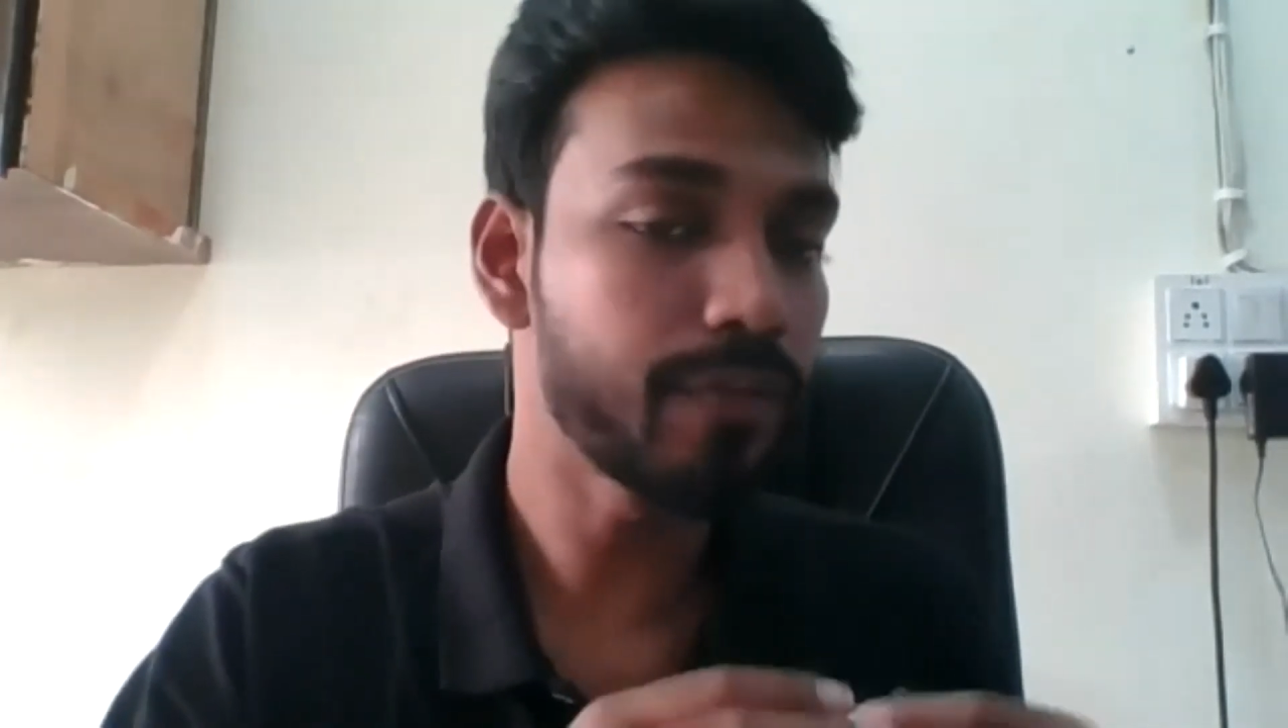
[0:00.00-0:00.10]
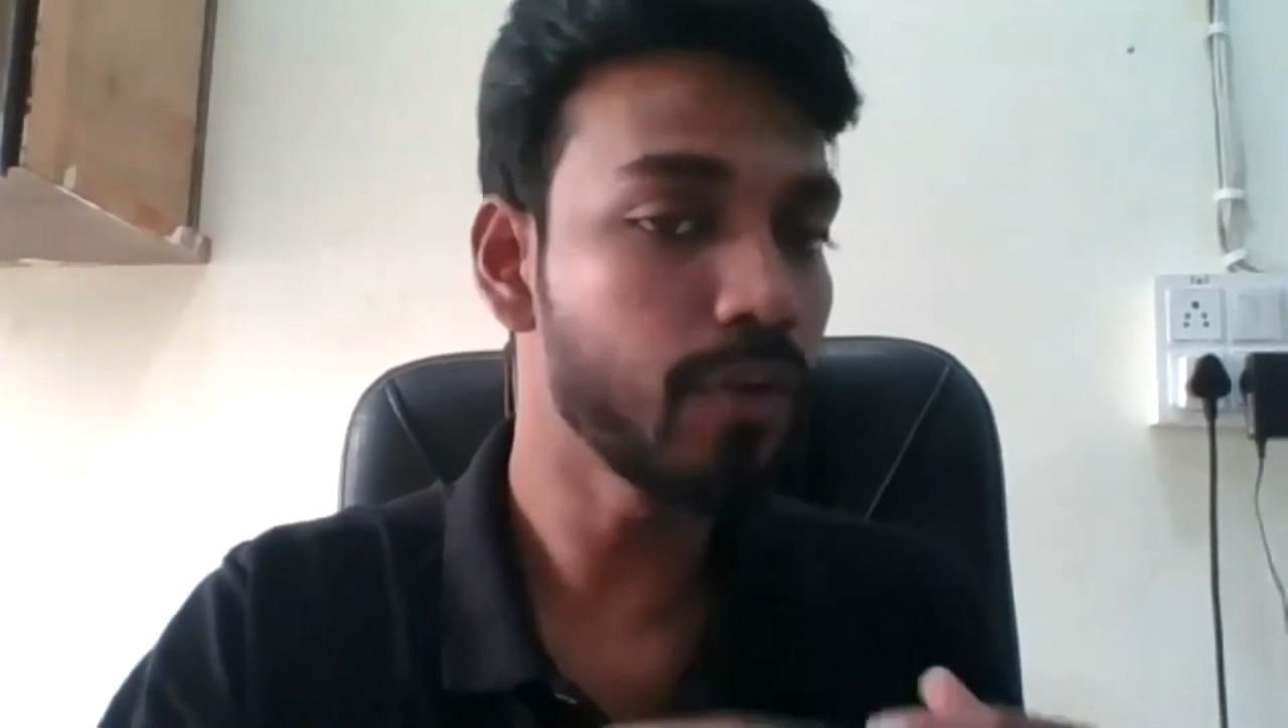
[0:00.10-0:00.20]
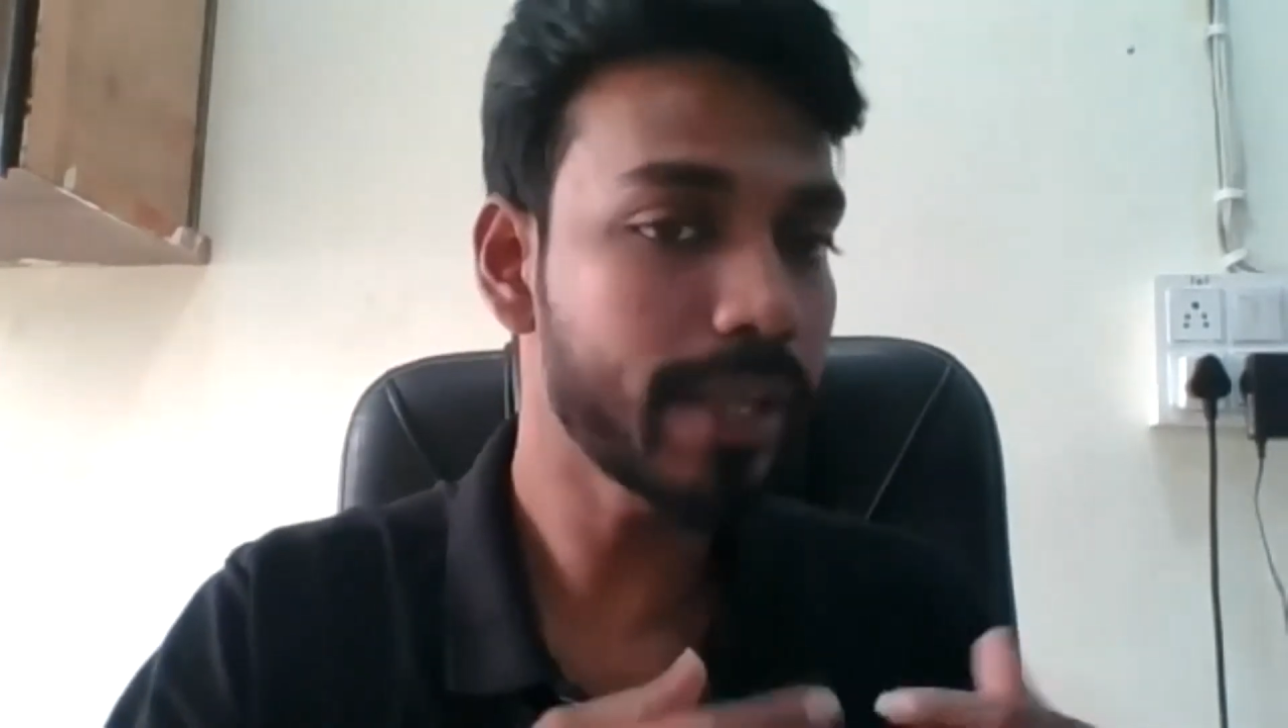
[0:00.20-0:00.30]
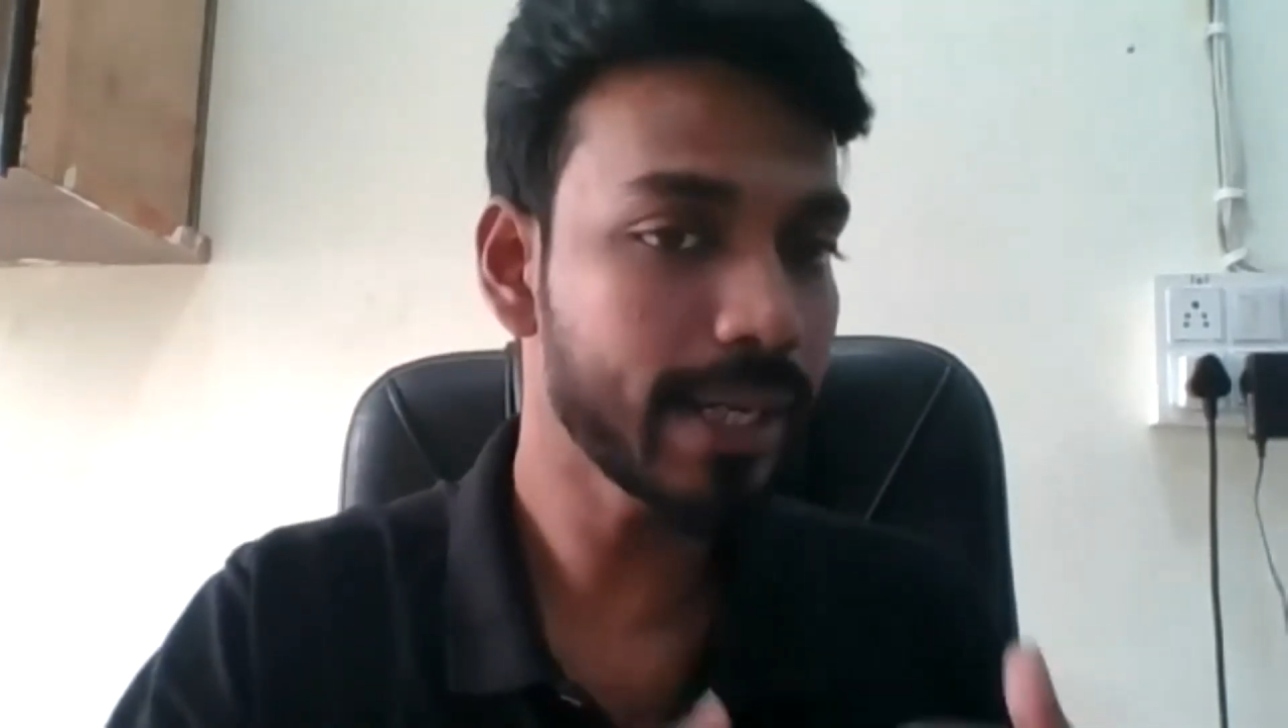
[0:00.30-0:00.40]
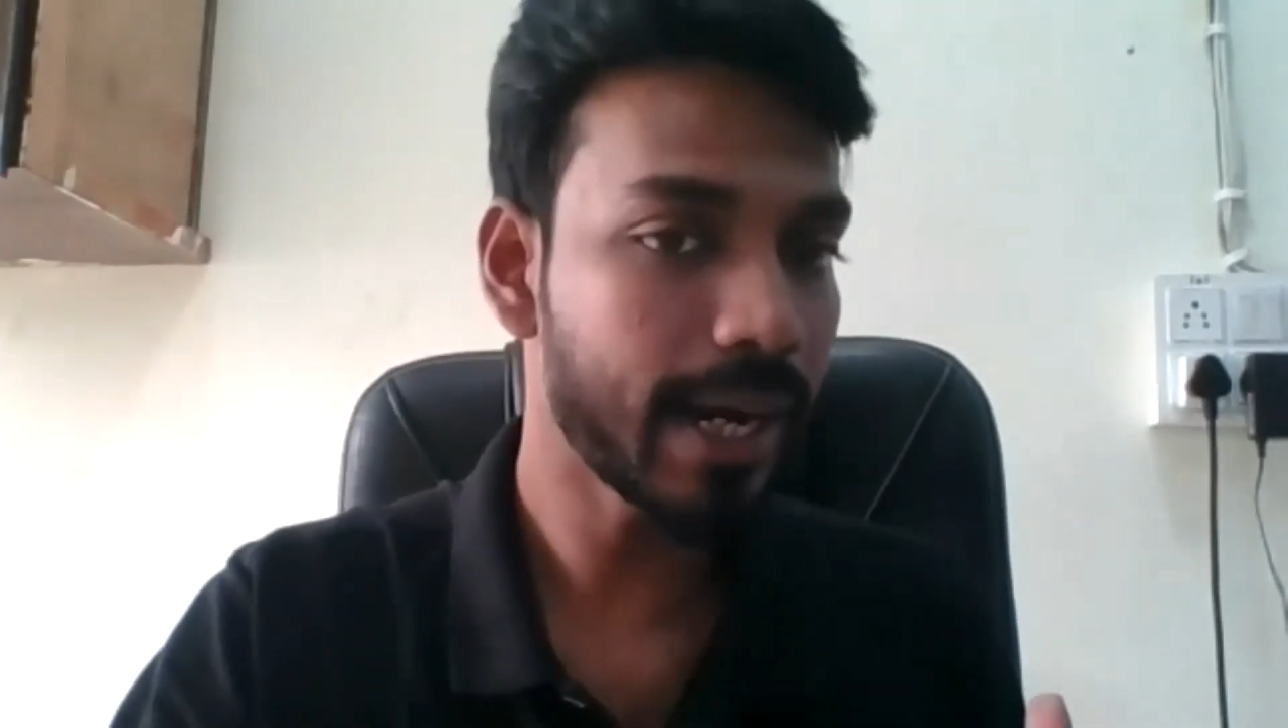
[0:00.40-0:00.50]
if
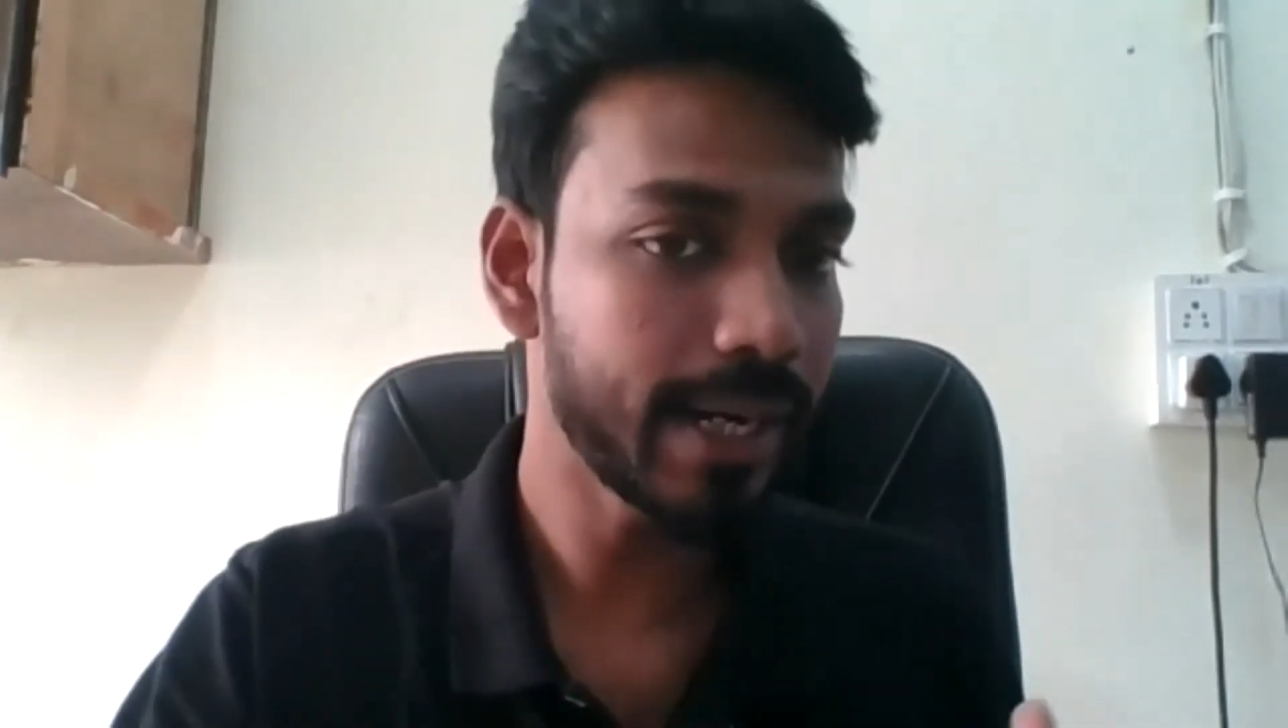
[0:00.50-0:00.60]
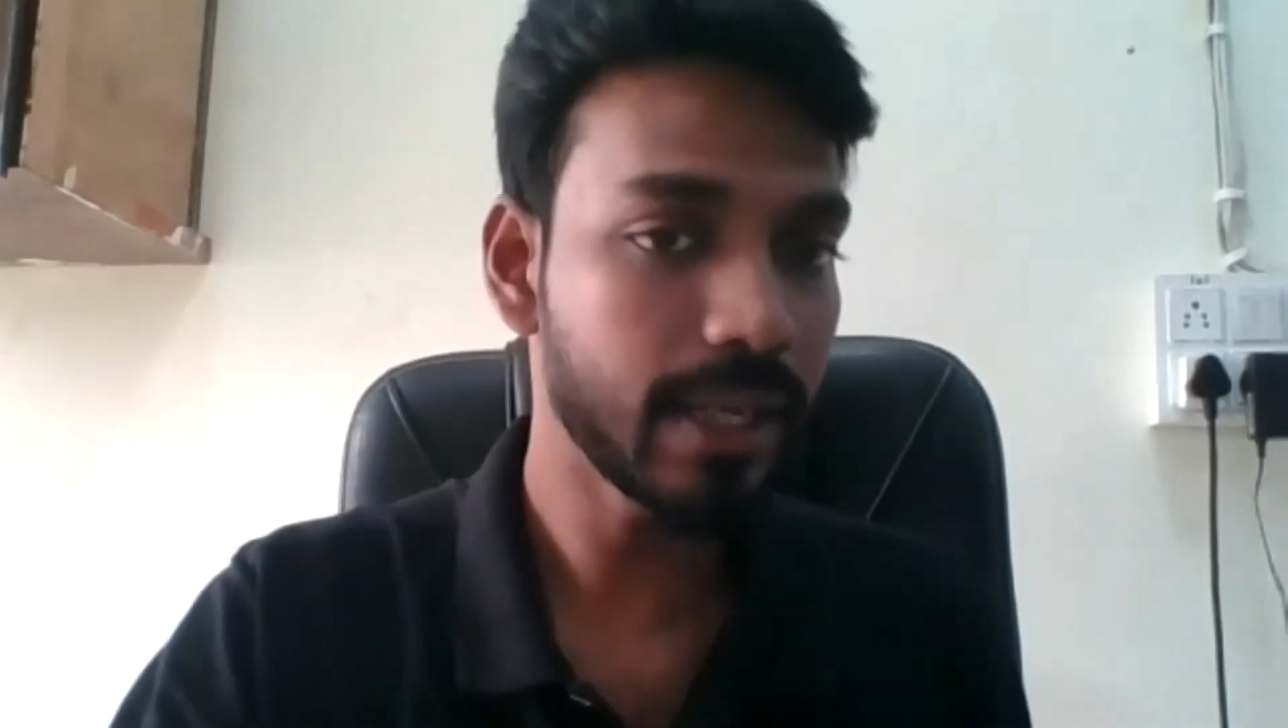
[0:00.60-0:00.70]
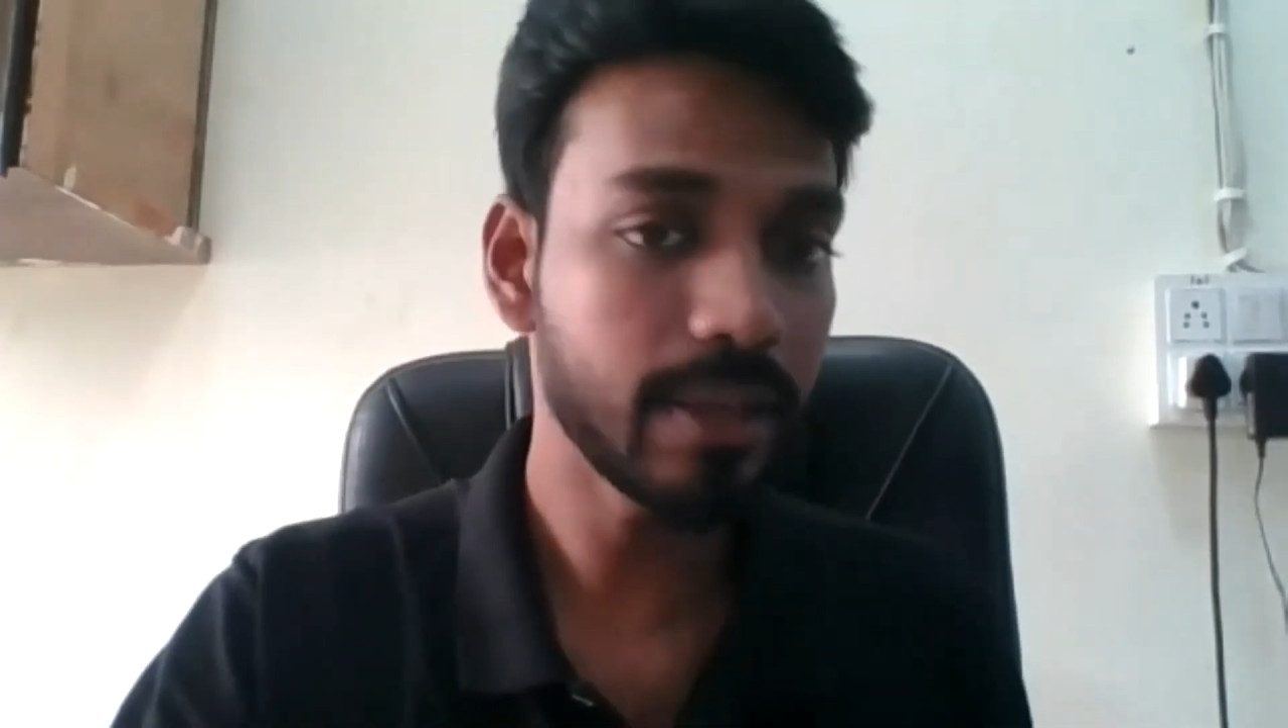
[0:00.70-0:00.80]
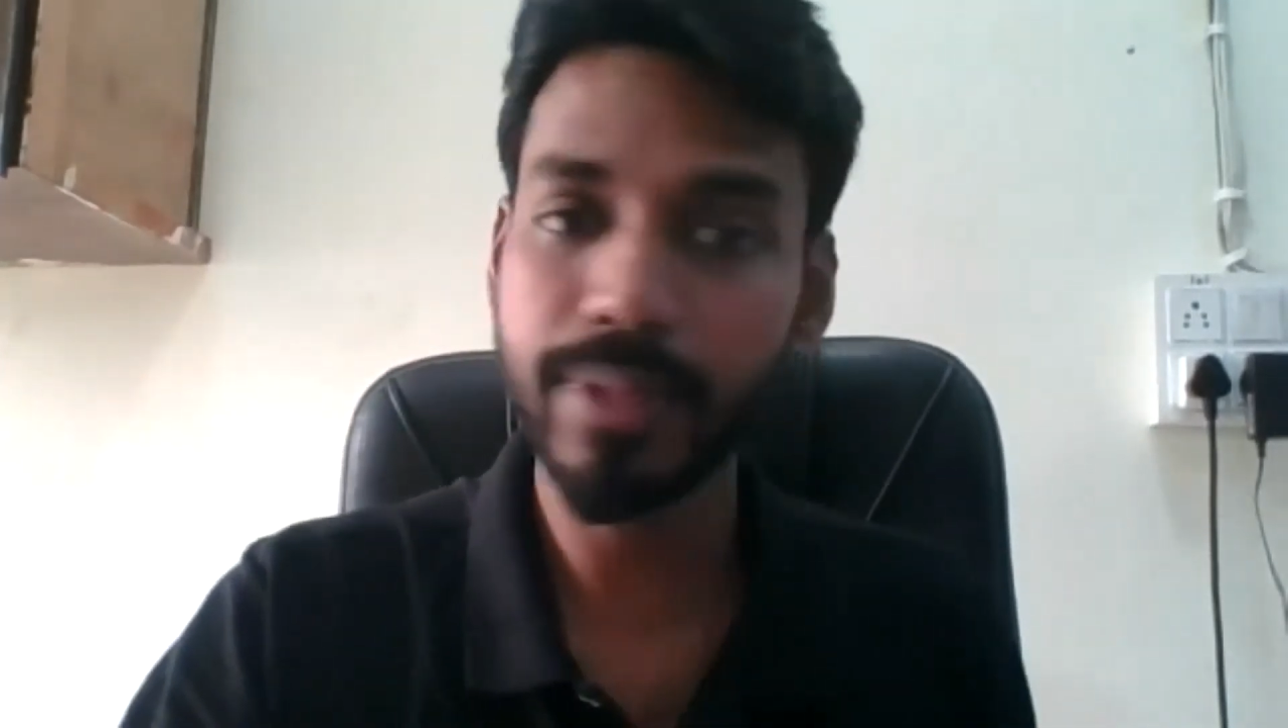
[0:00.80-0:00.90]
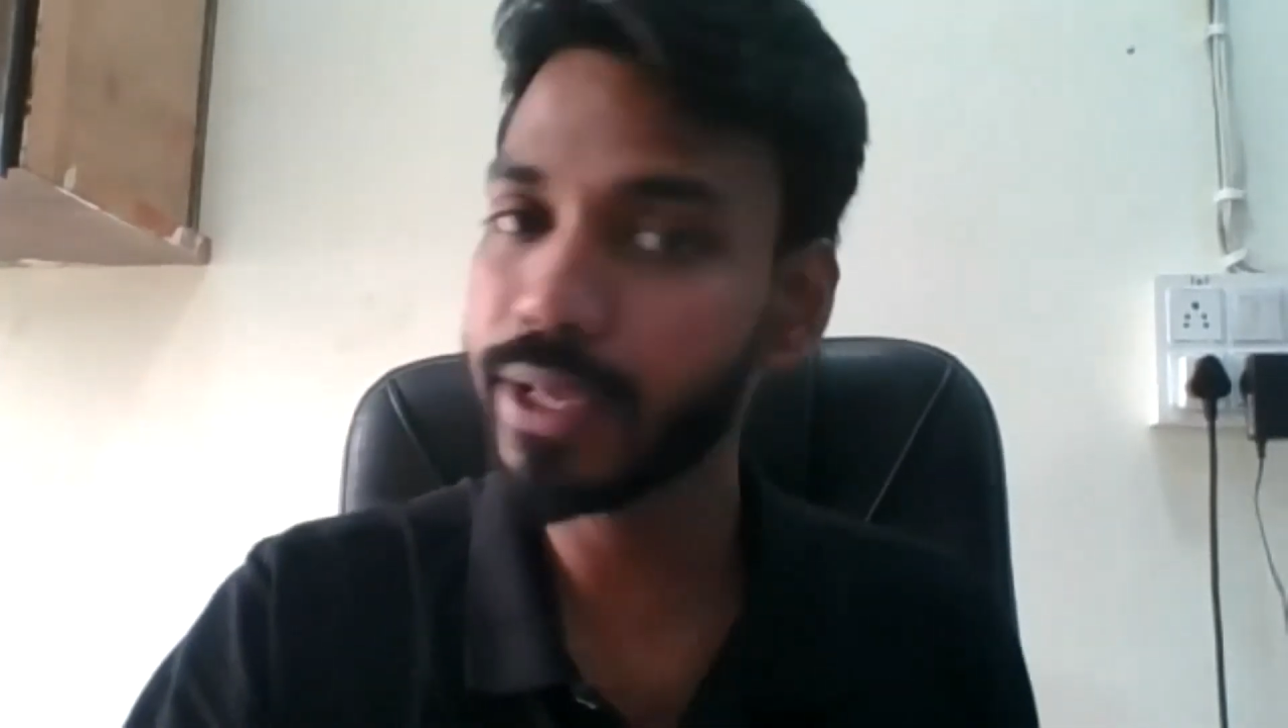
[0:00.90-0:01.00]
you take ITM,